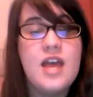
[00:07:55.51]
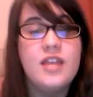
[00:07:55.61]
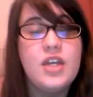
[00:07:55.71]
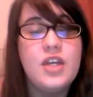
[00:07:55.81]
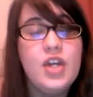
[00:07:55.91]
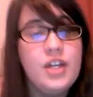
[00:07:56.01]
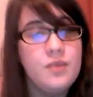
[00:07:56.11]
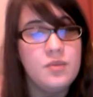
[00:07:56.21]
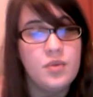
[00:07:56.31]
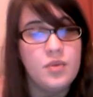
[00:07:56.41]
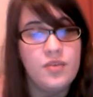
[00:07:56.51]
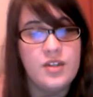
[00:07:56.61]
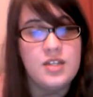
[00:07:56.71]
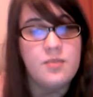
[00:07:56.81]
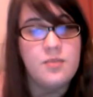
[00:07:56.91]
that could have been
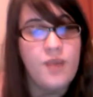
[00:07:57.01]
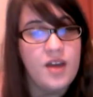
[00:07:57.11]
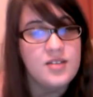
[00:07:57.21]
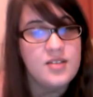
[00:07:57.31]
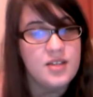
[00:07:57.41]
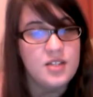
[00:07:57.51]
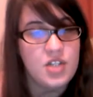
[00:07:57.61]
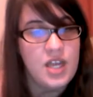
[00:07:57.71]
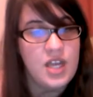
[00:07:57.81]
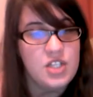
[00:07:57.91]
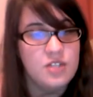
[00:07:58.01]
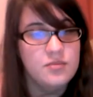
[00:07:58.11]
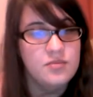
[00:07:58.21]
prevented by sex education.